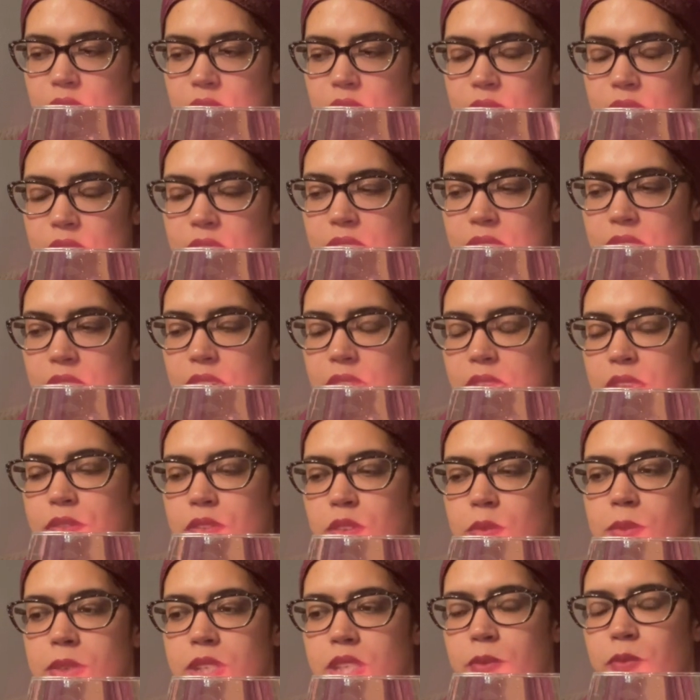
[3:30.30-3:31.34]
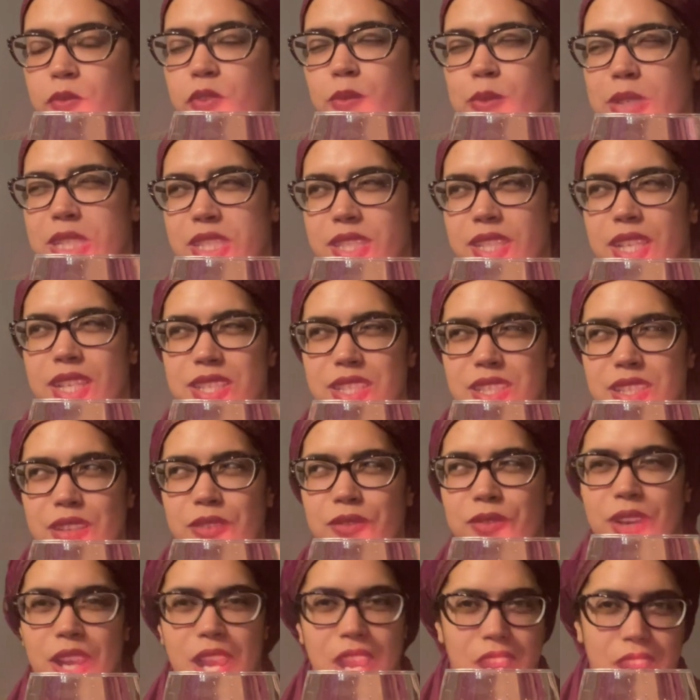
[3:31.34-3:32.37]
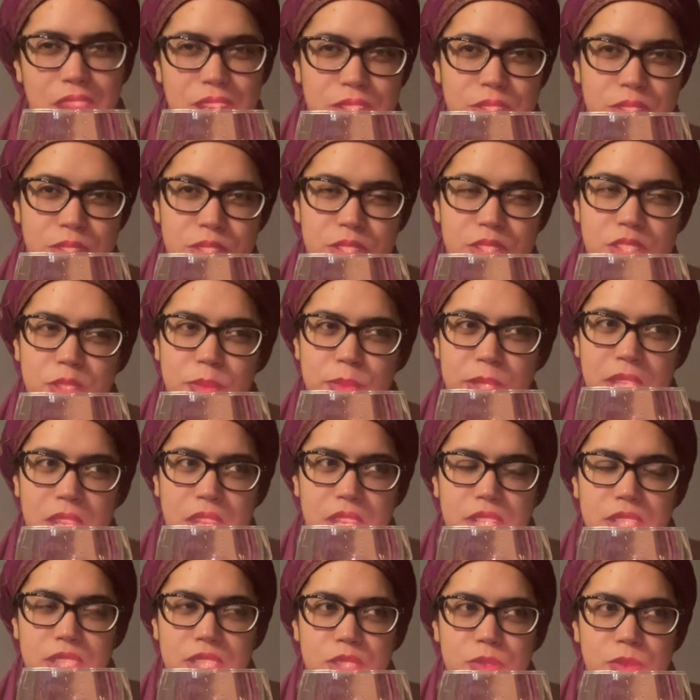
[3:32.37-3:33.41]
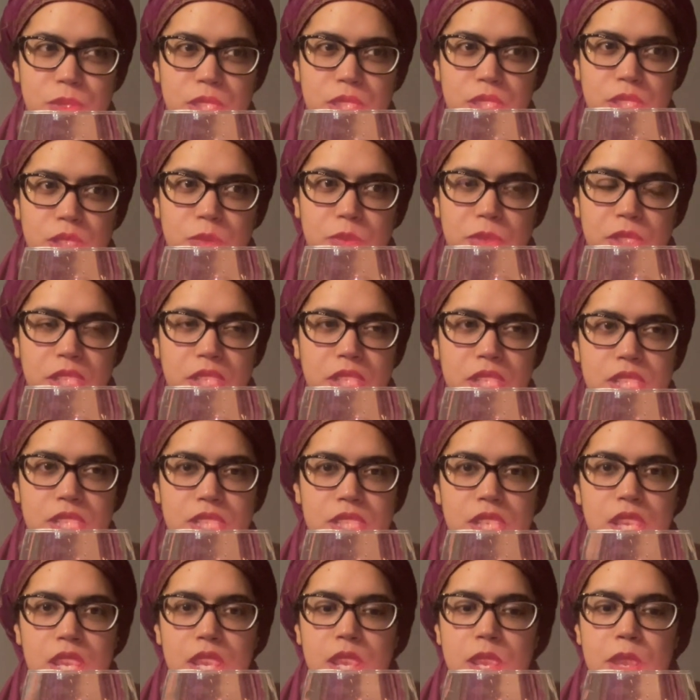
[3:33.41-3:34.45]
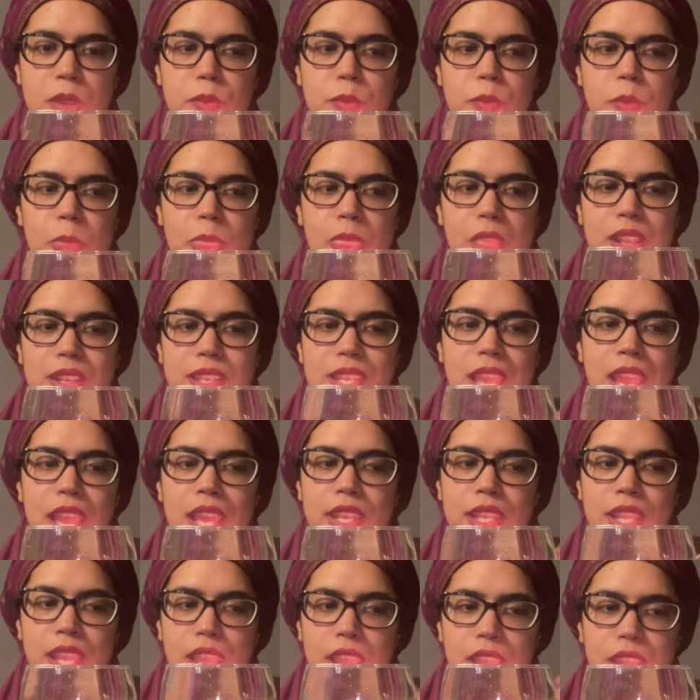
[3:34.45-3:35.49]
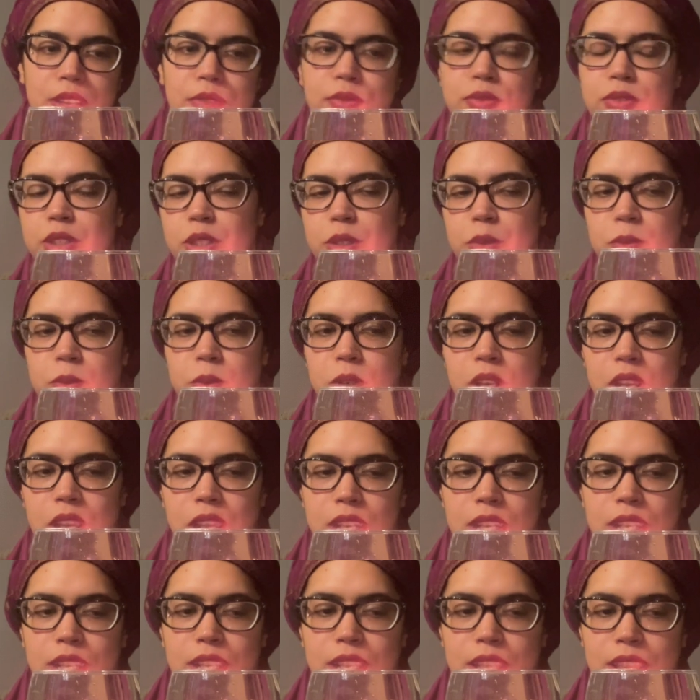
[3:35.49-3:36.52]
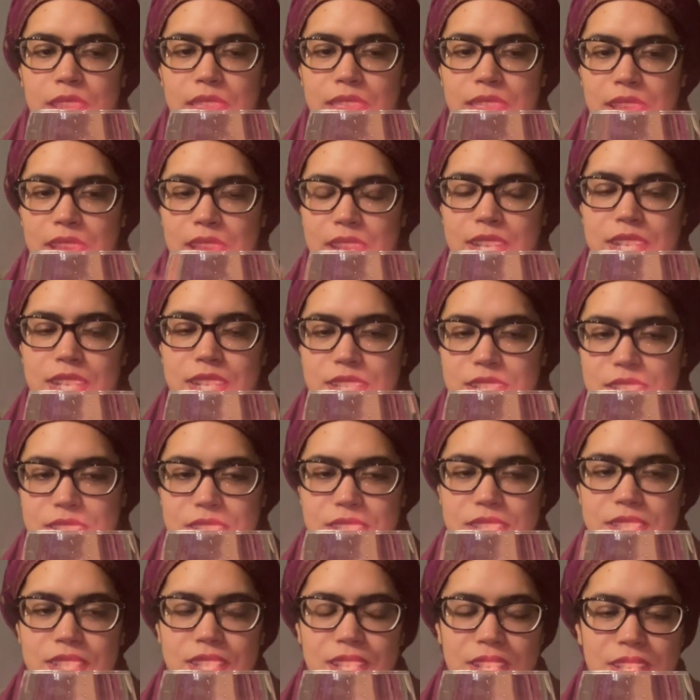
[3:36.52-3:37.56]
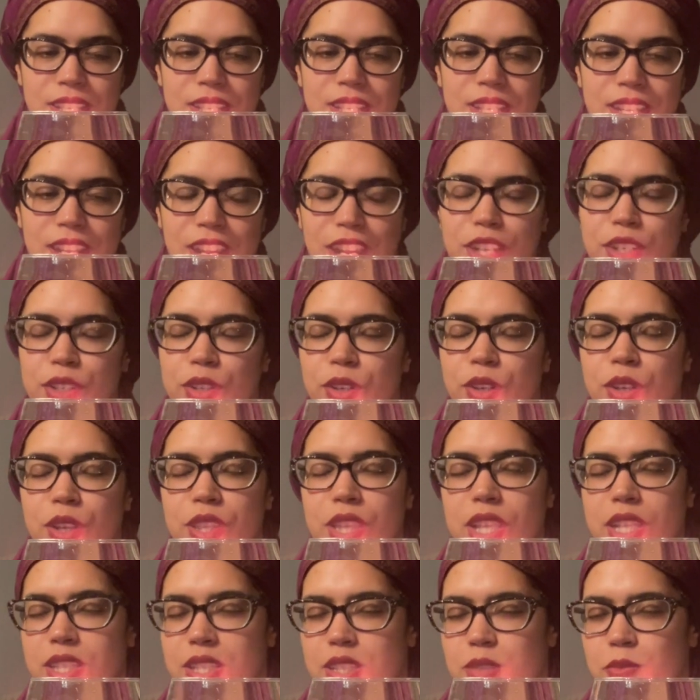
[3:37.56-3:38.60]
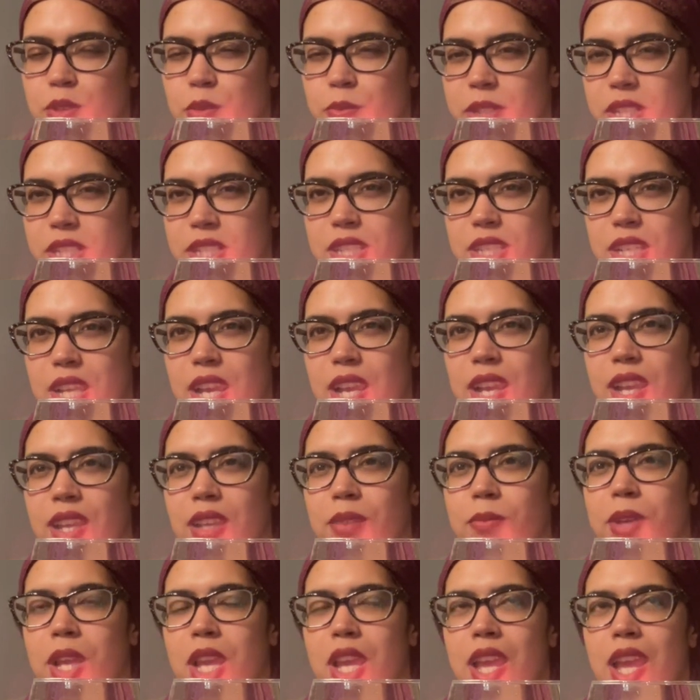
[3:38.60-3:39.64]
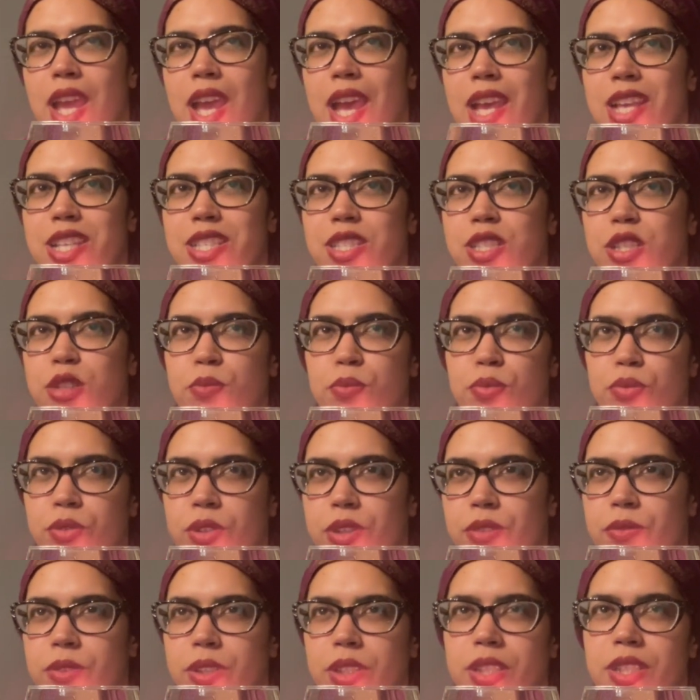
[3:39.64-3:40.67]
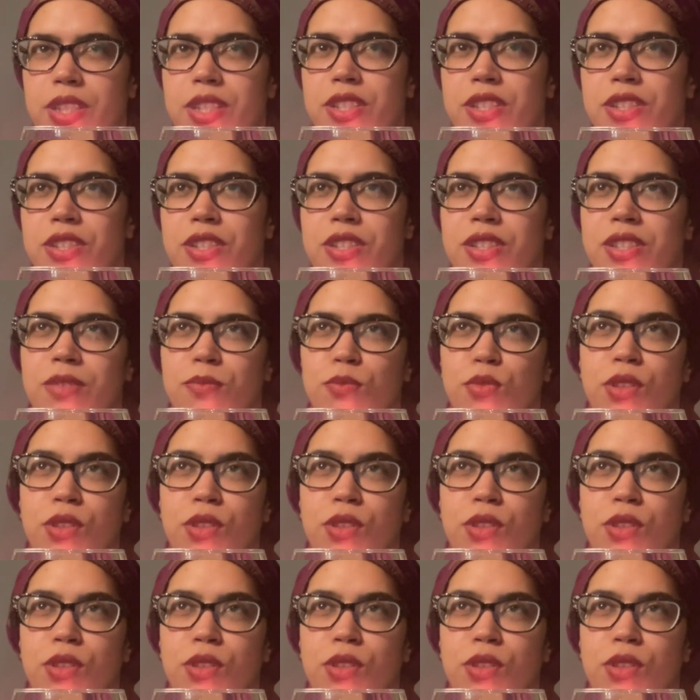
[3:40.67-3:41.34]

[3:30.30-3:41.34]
like from a sense of honor, to be honest with you, because not everyone that is on earth at this moment in time has the privilege.